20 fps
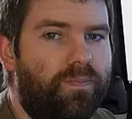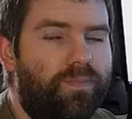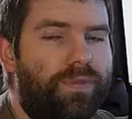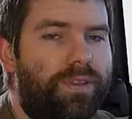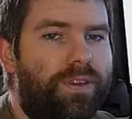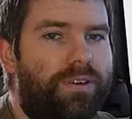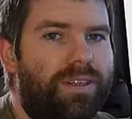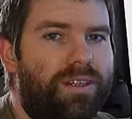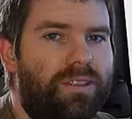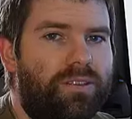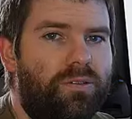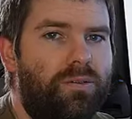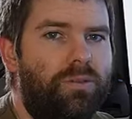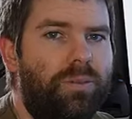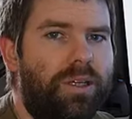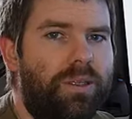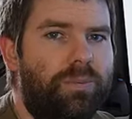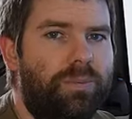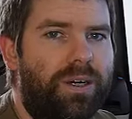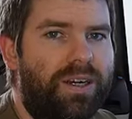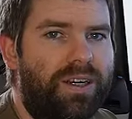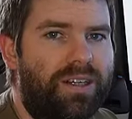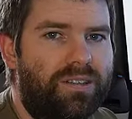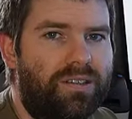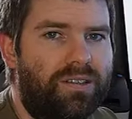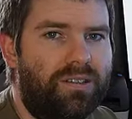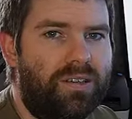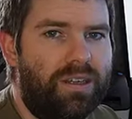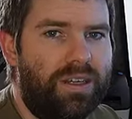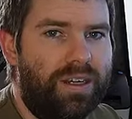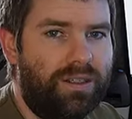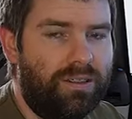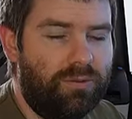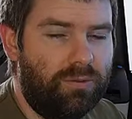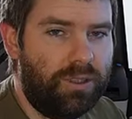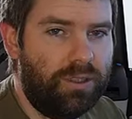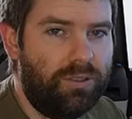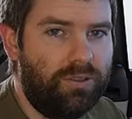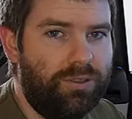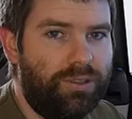There are two main parts to the
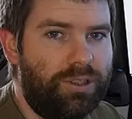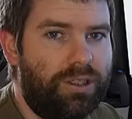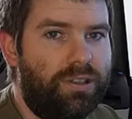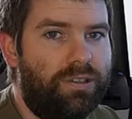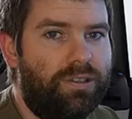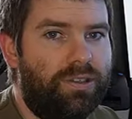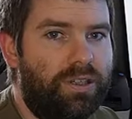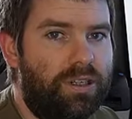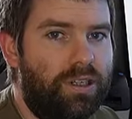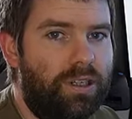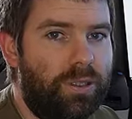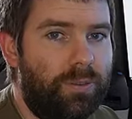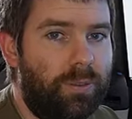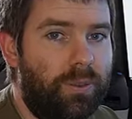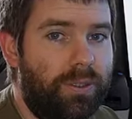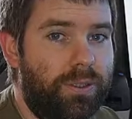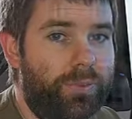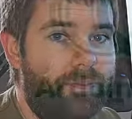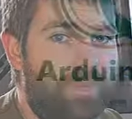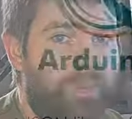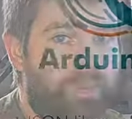Arduino JSON library.